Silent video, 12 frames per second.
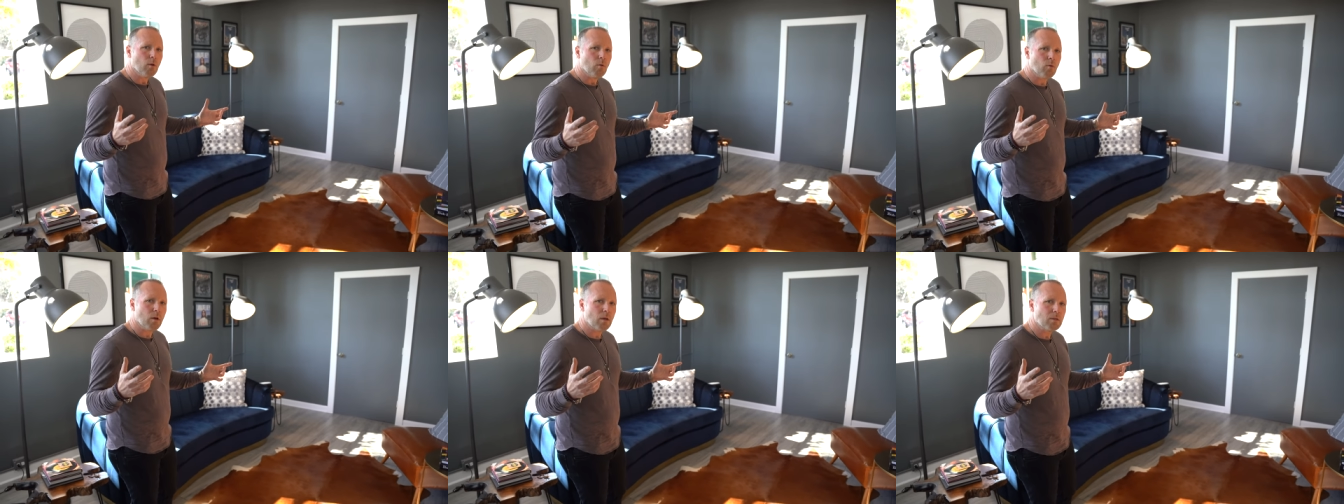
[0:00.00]

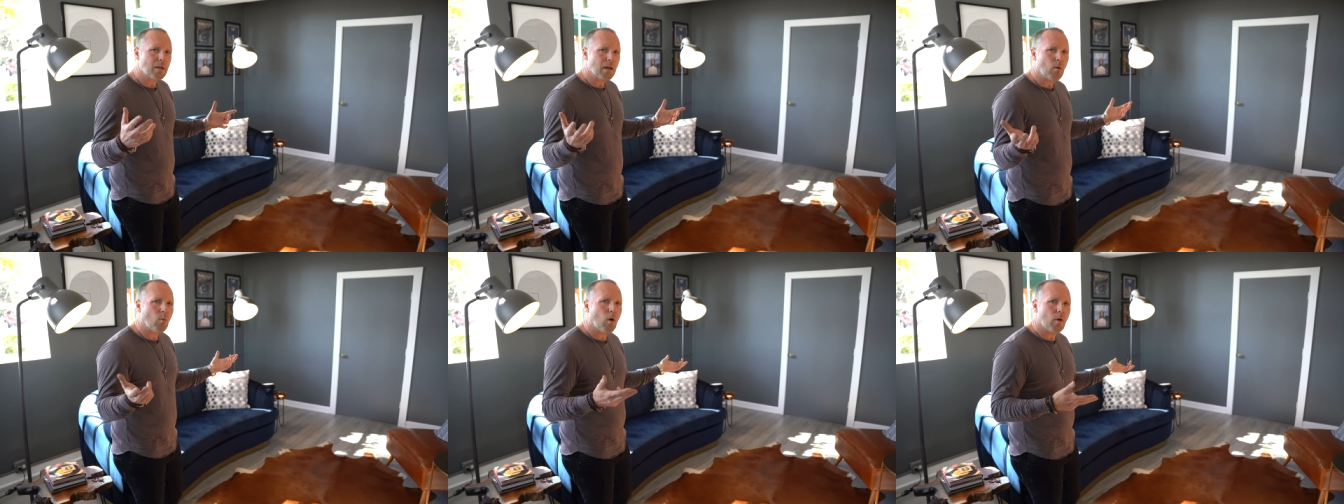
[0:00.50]
we're gonna take
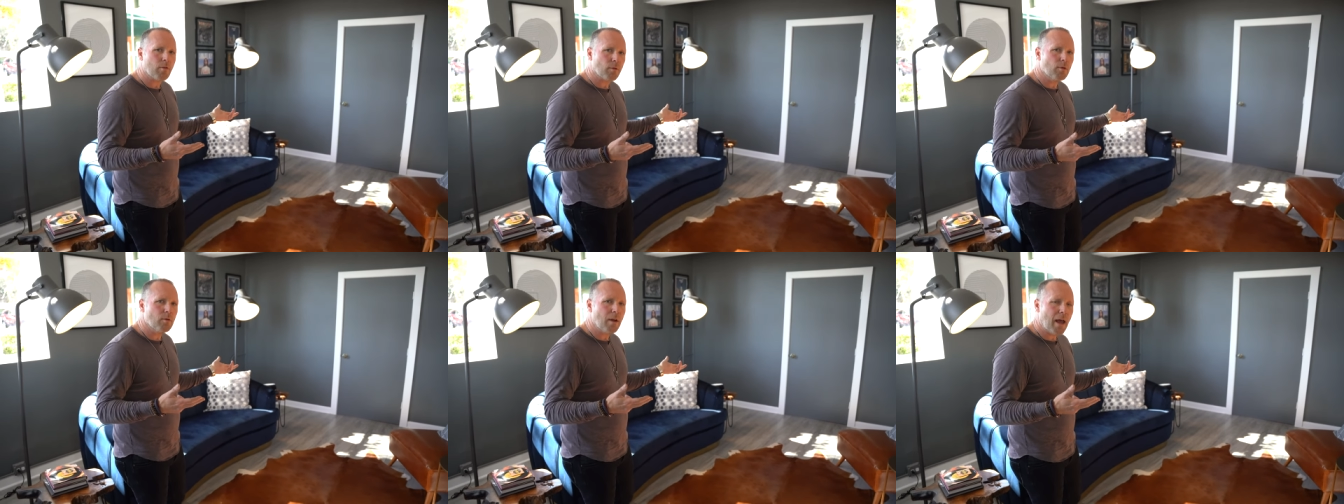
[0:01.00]
a walk
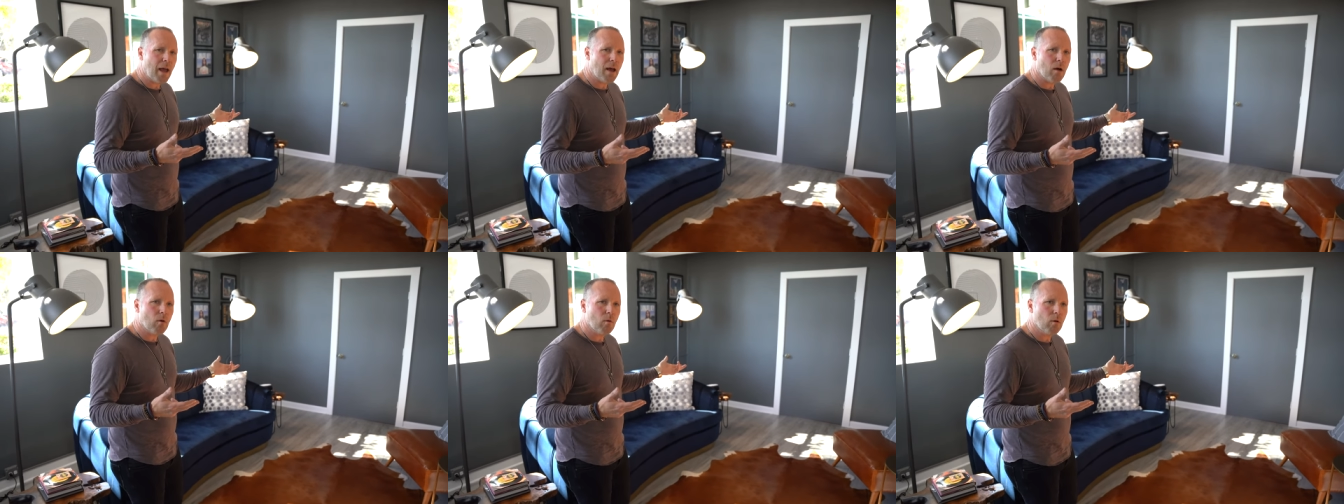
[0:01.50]
through
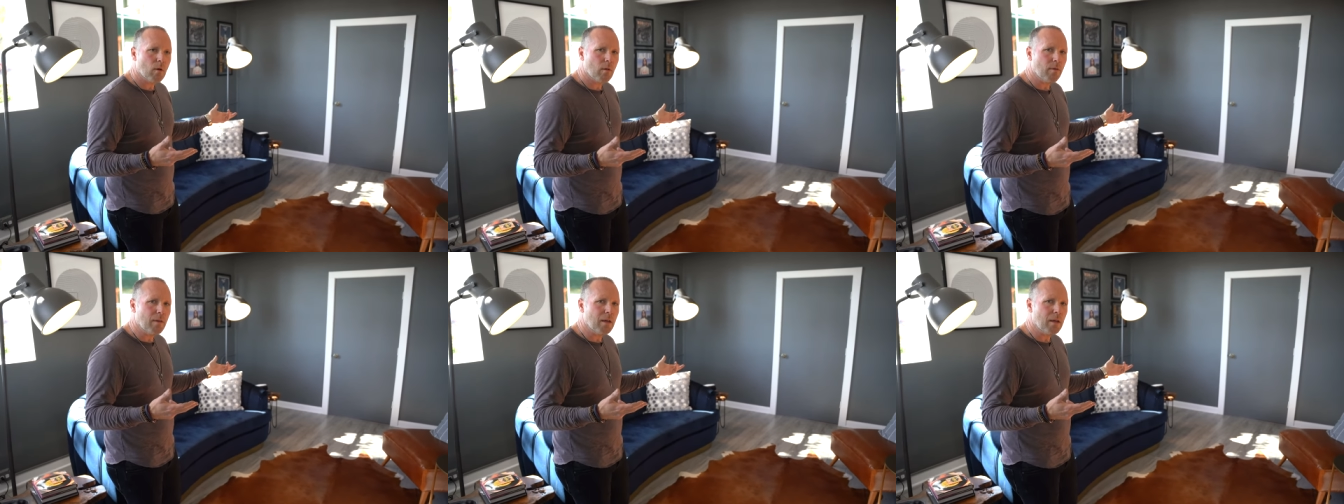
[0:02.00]
now
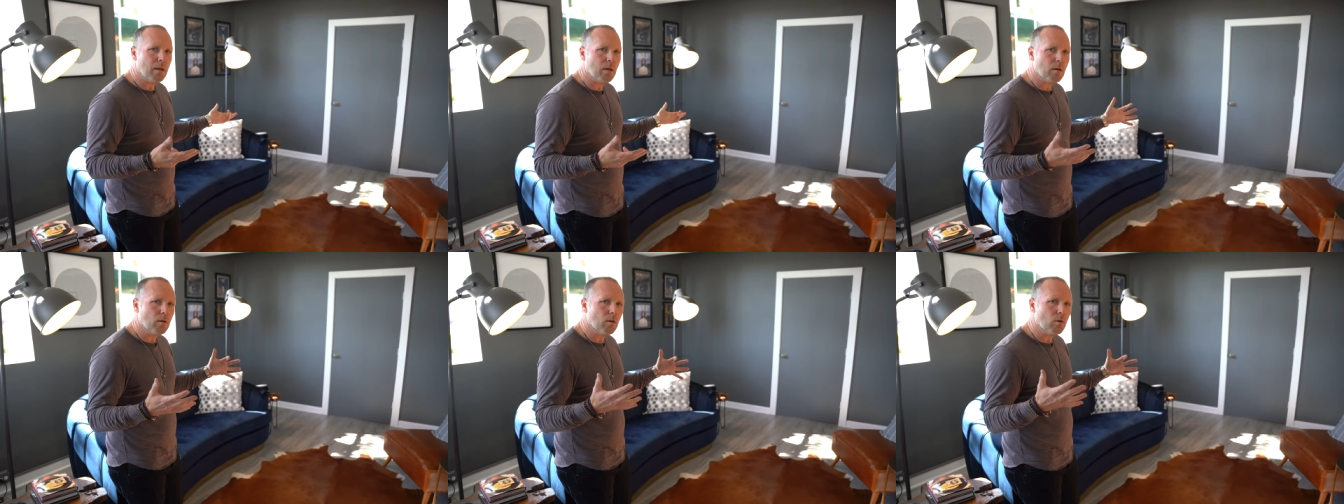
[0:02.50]
the
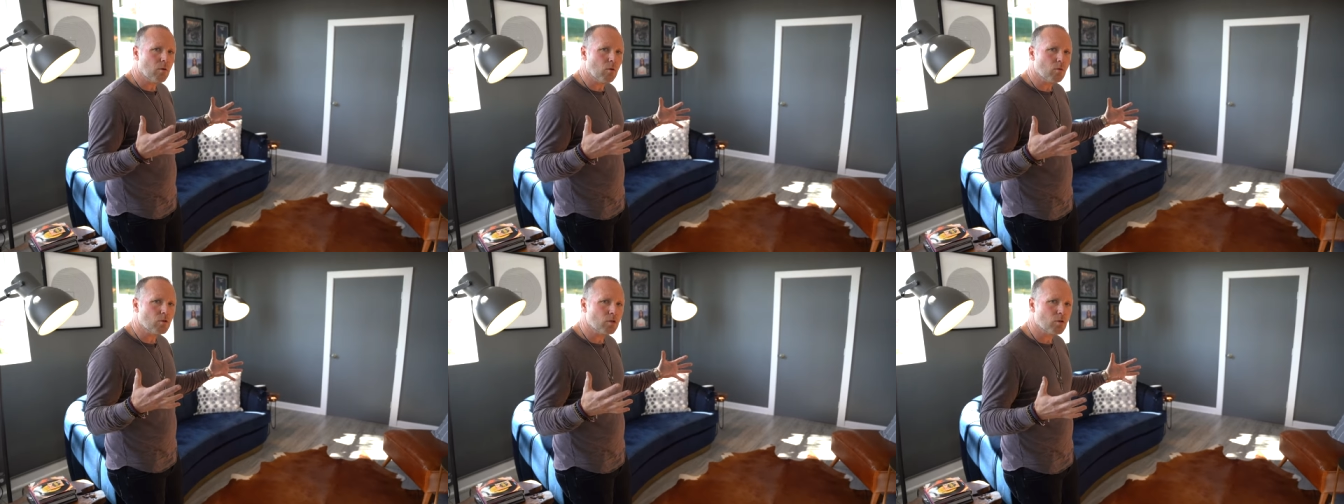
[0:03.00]

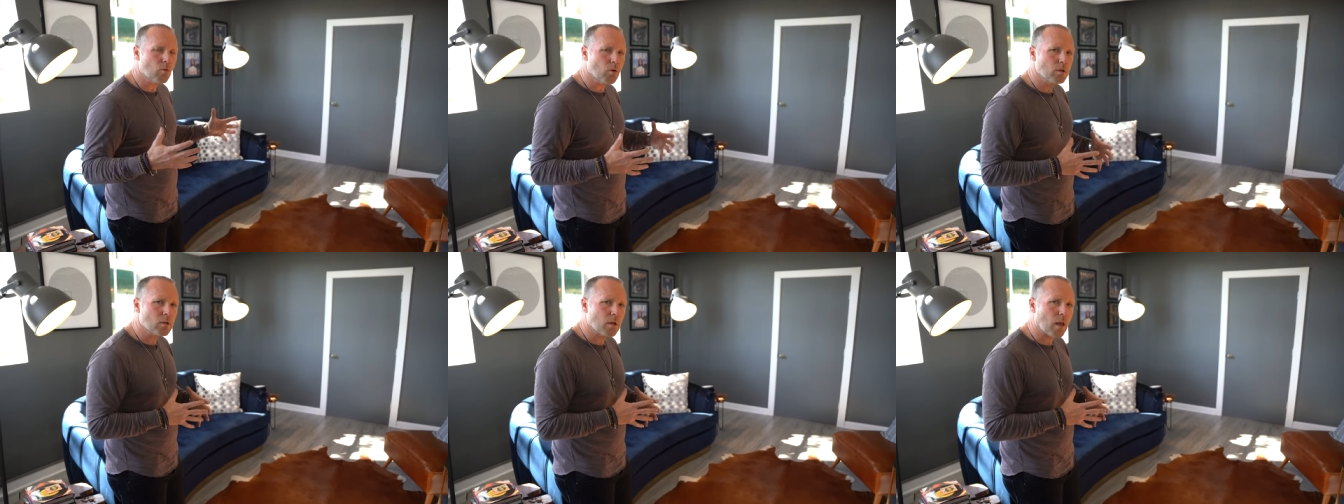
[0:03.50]
little
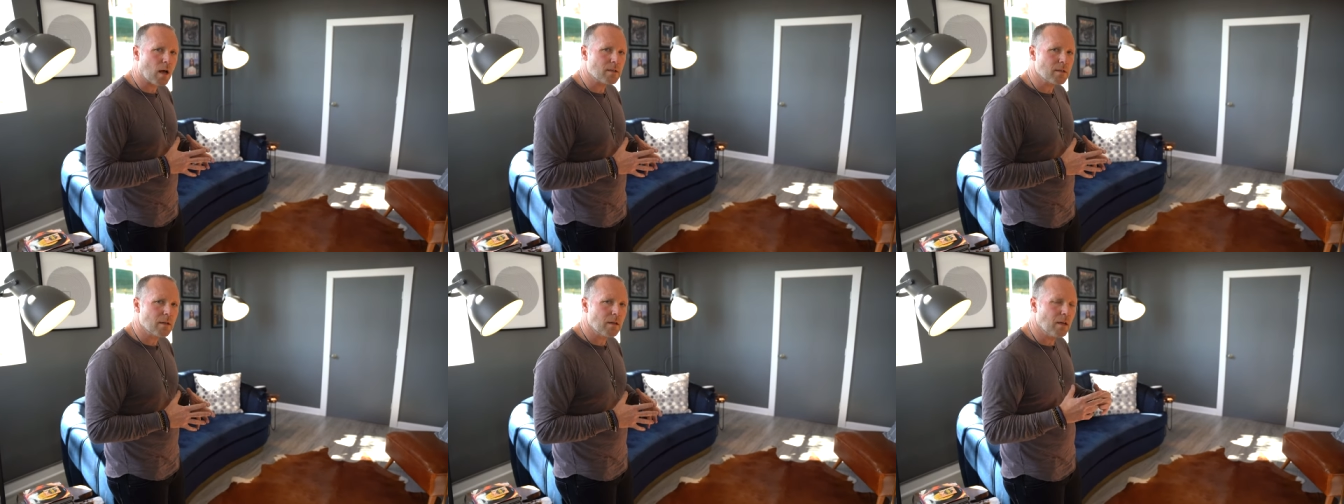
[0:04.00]
storage
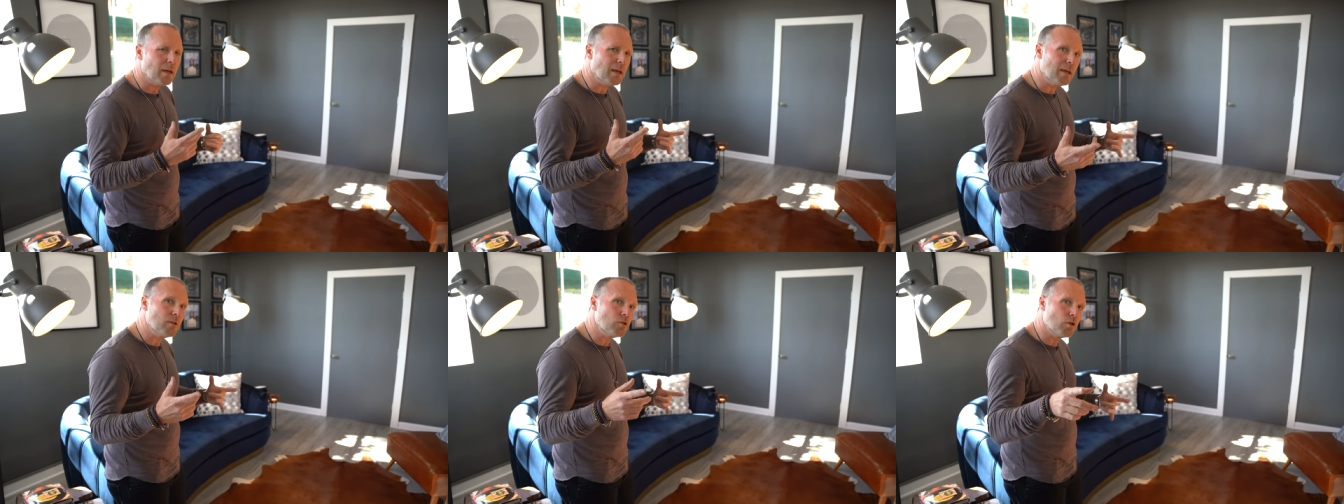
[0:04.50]
closet
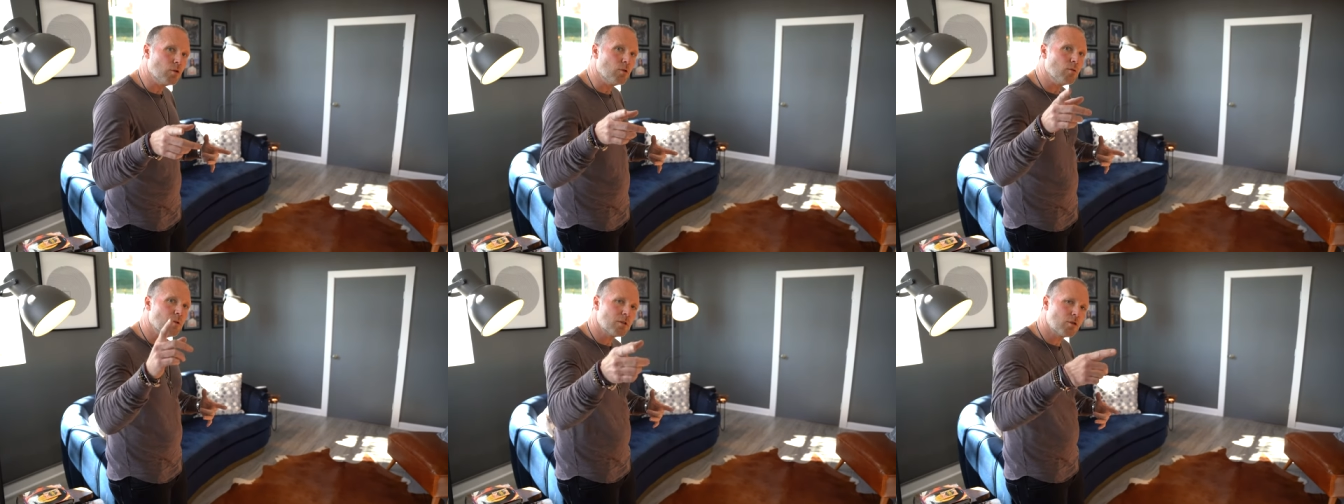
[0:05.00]

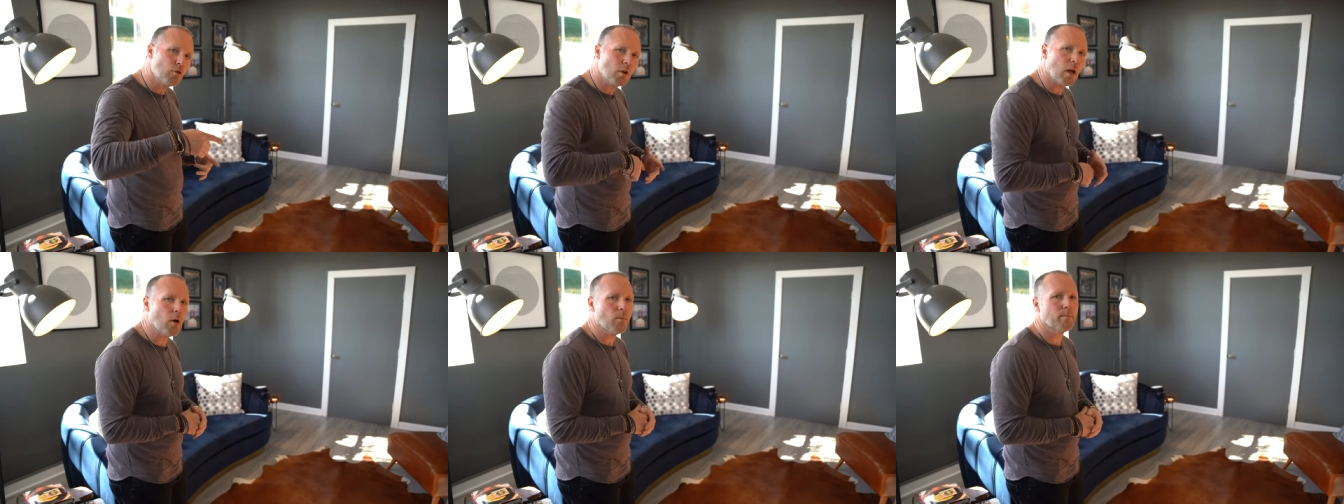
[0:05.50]
into the studio.